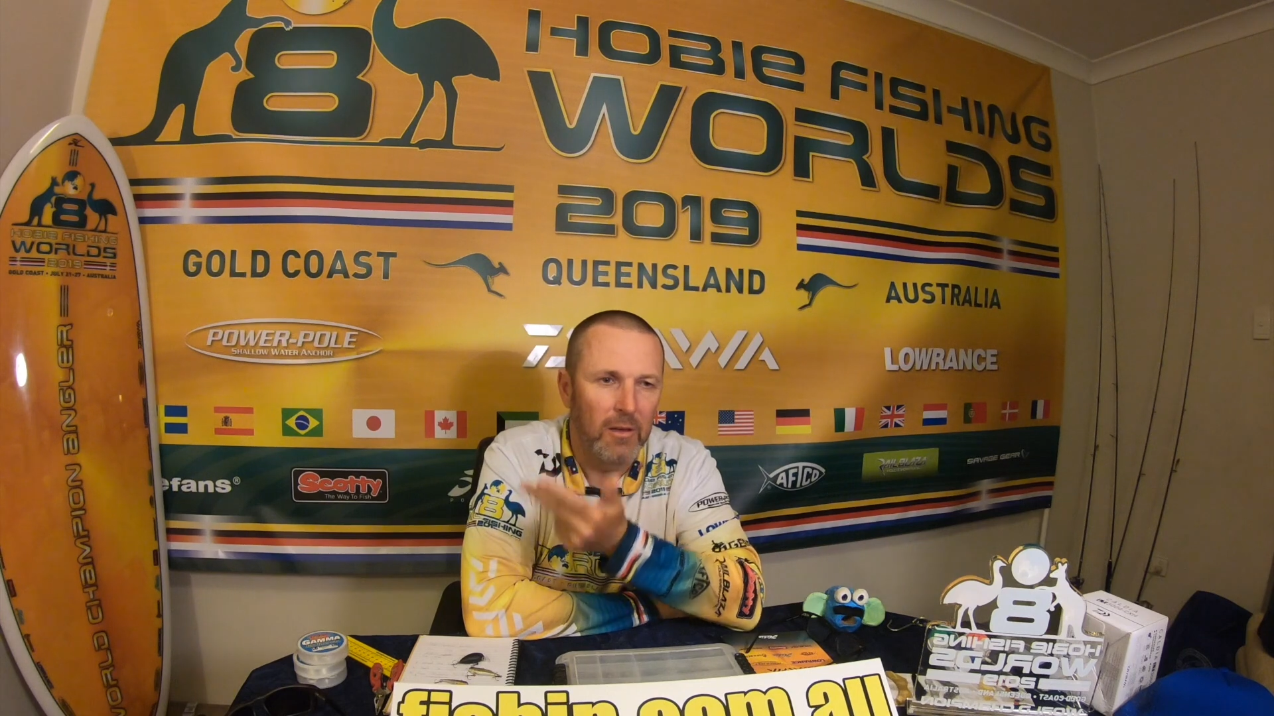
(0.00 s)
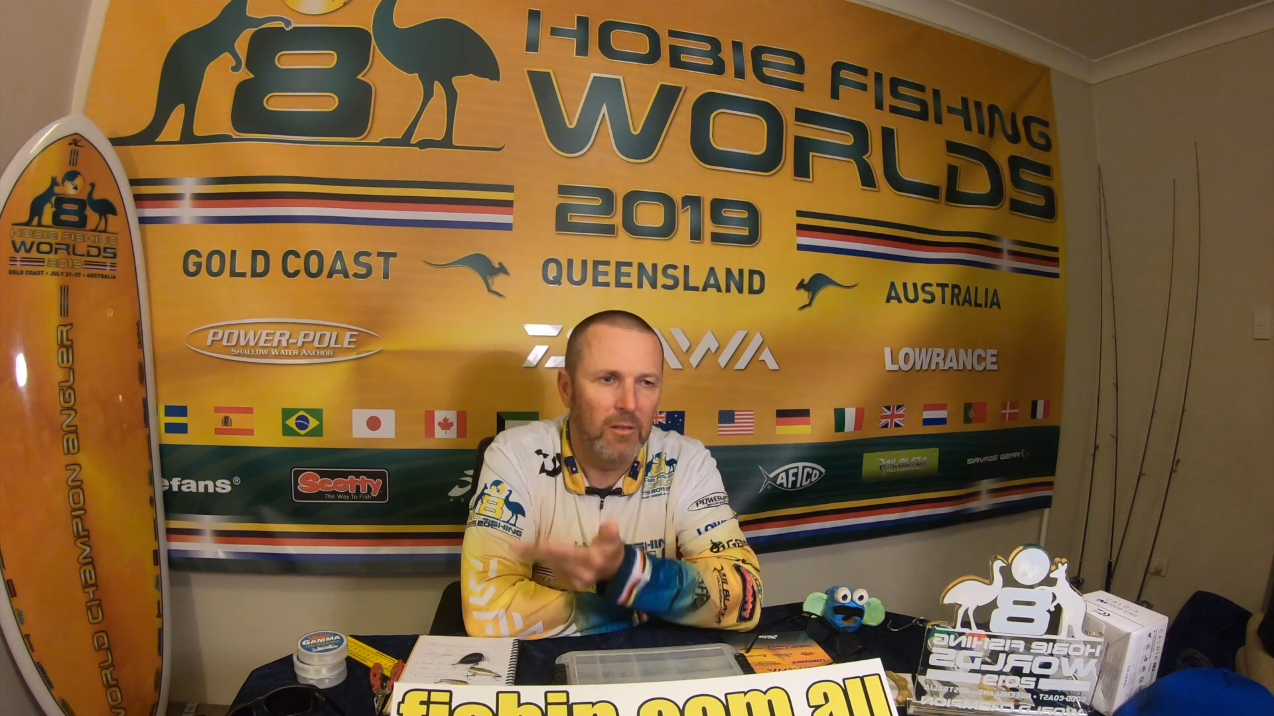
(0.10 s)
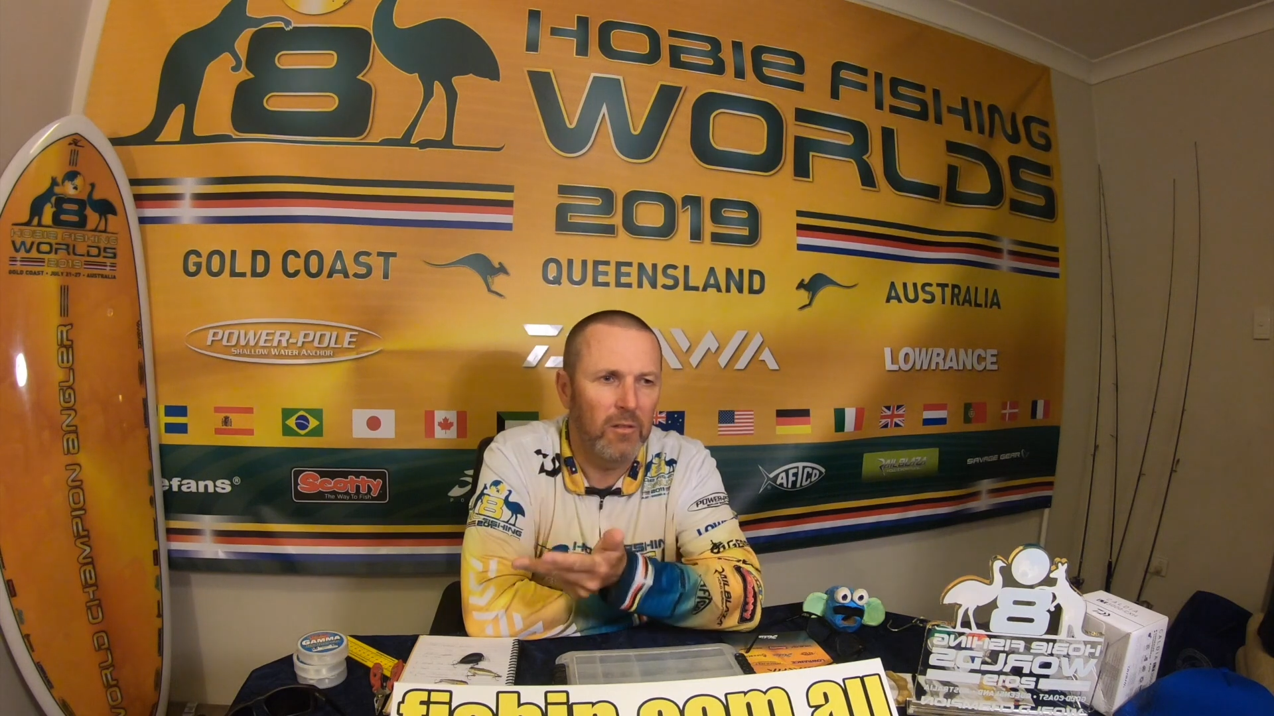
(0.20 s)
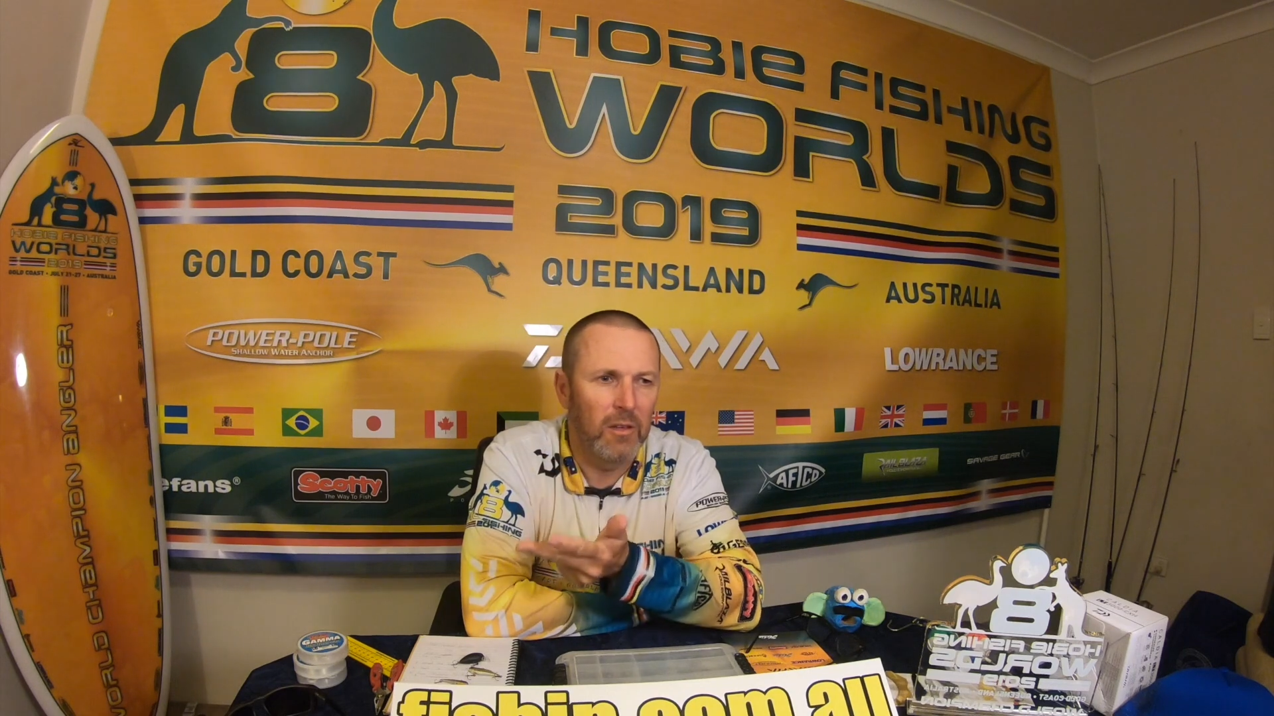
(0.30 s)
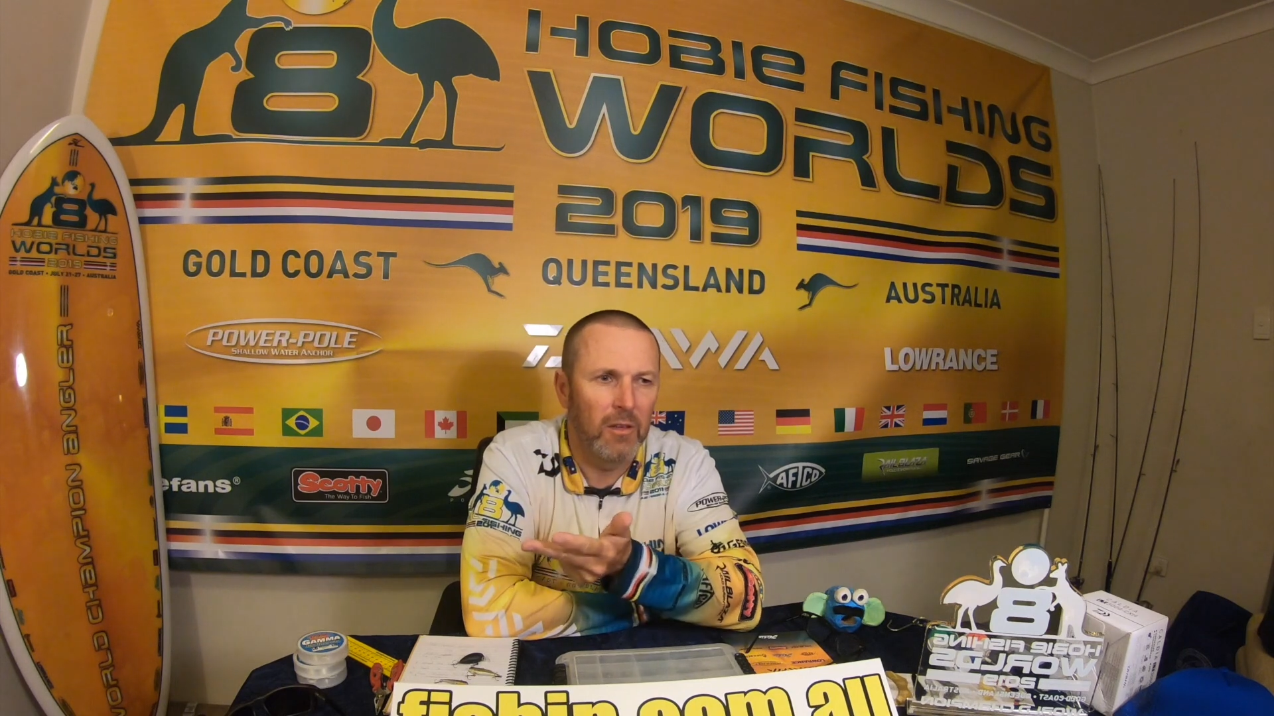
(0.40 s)

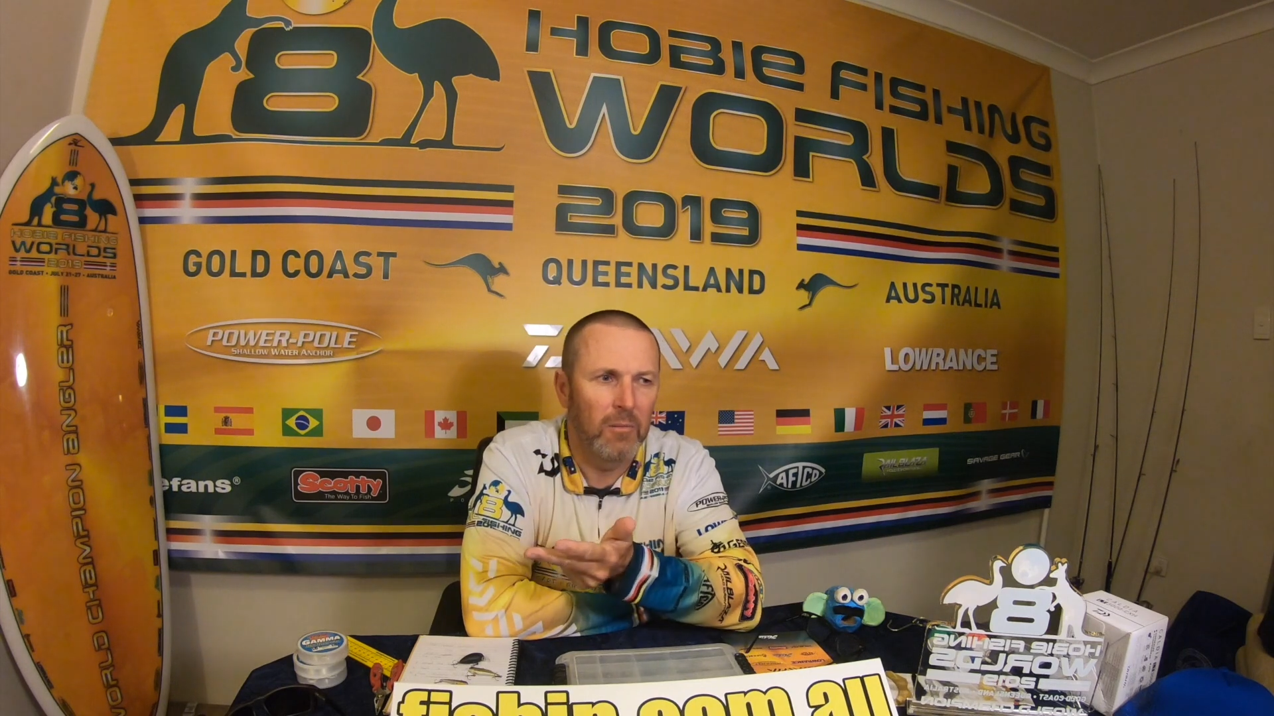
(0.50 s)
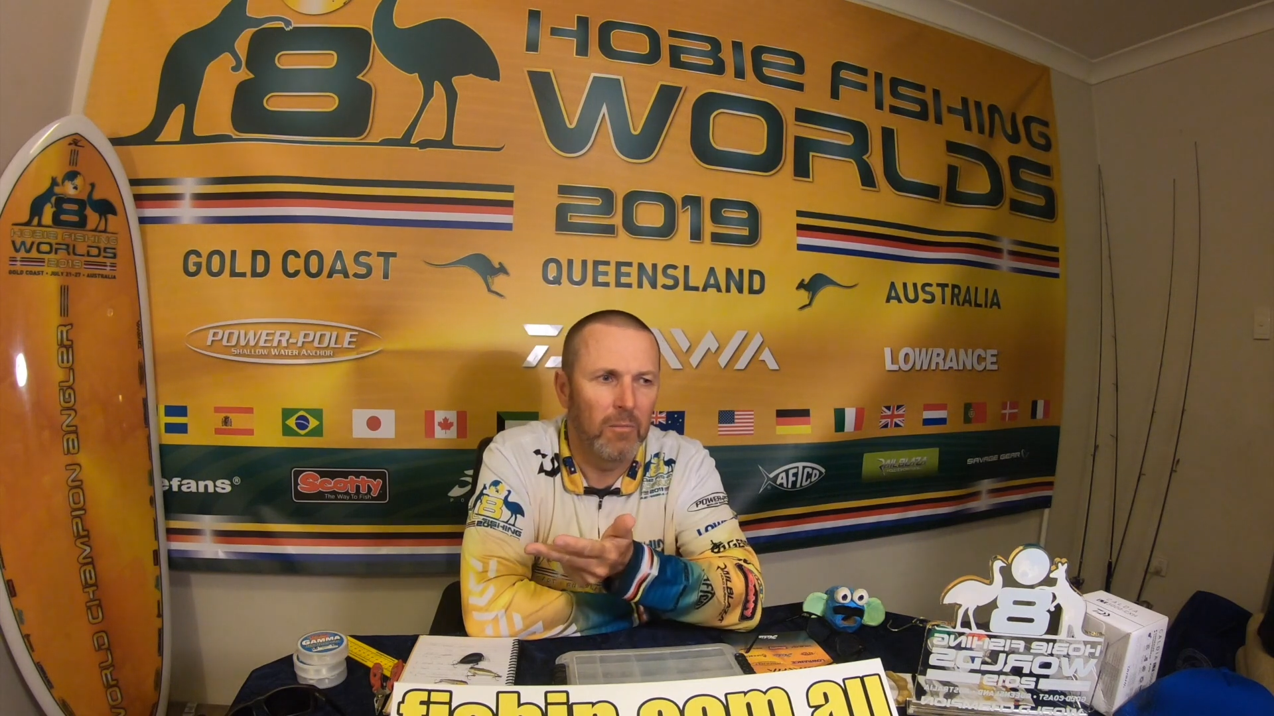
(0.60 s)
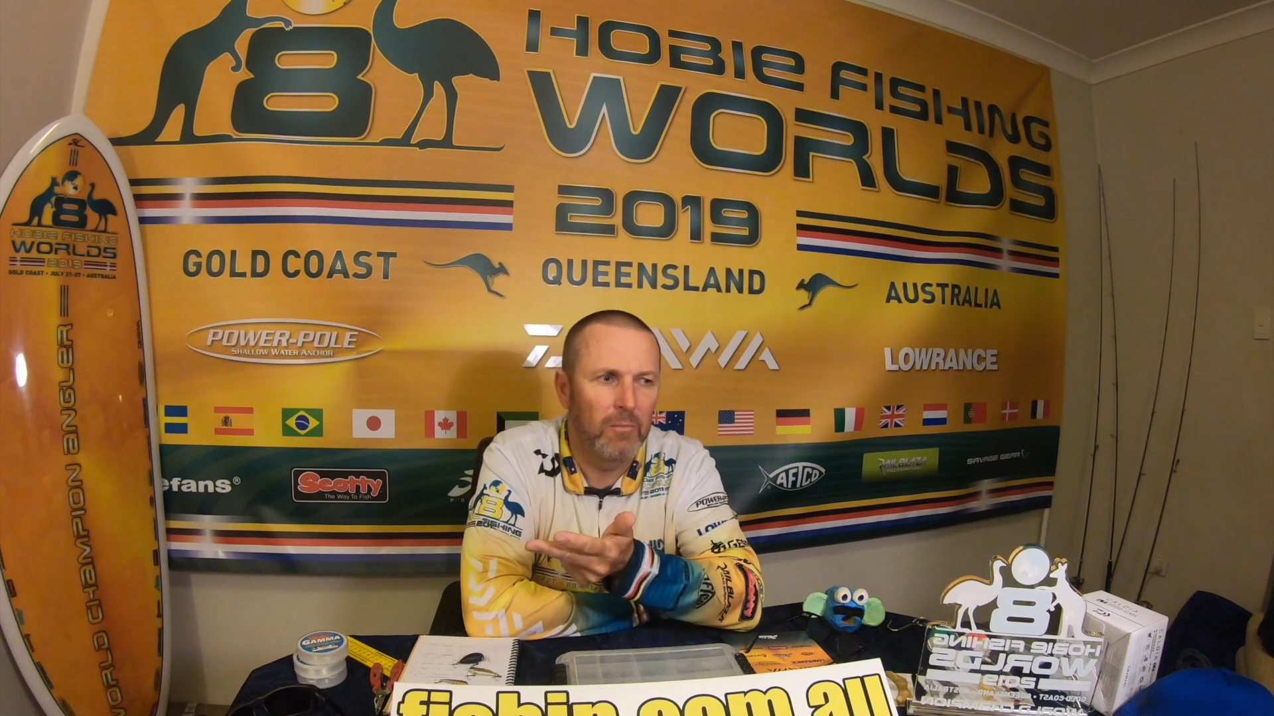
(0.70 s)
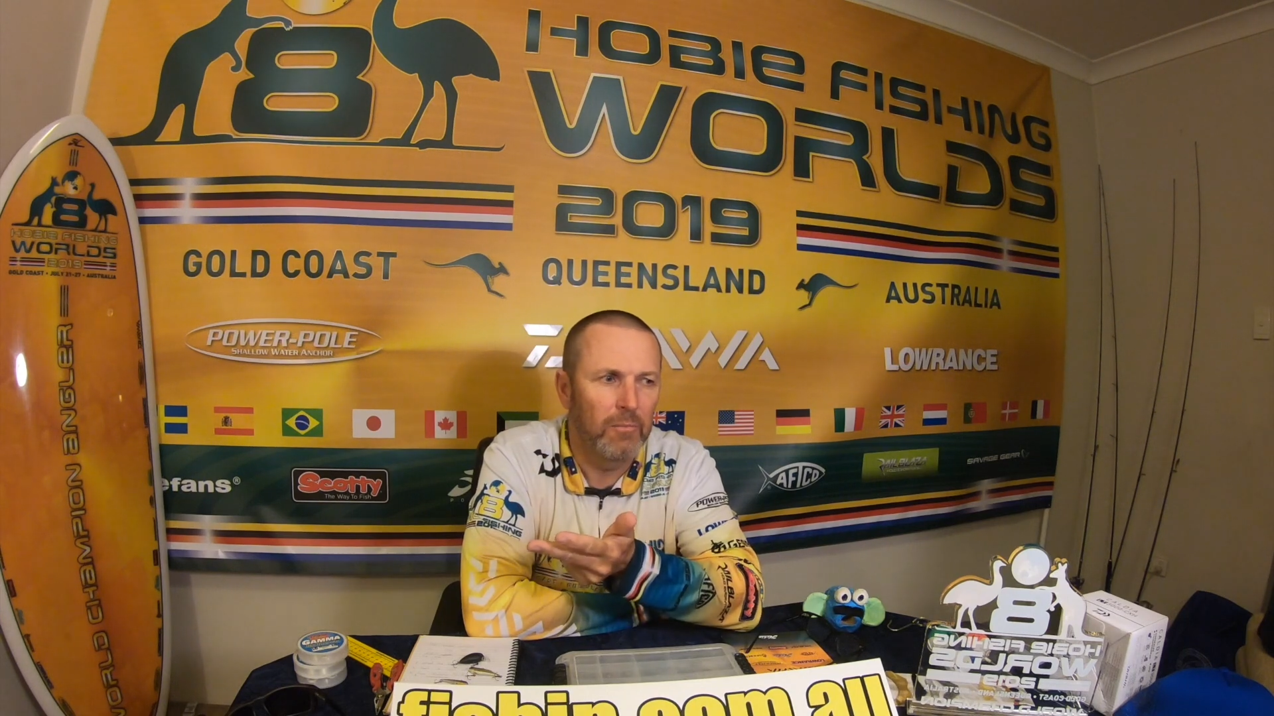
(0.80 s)
Tim.